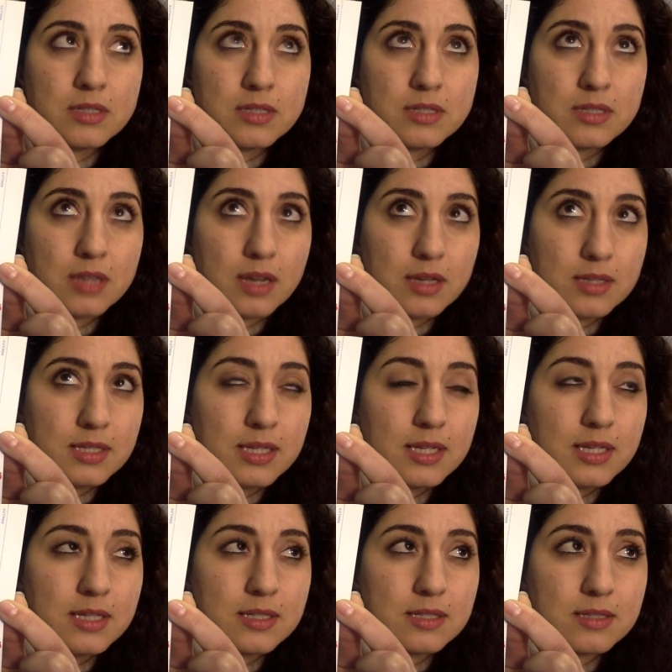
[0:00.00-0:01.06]
does
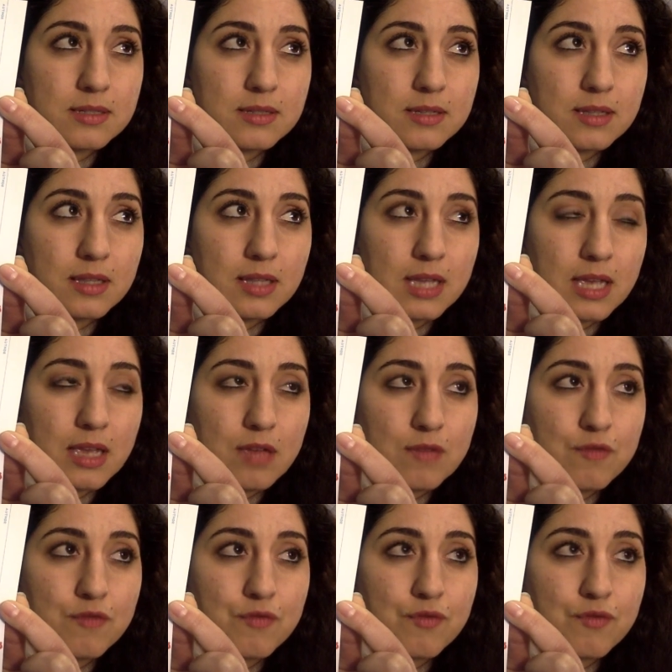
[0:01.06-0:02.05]
it leave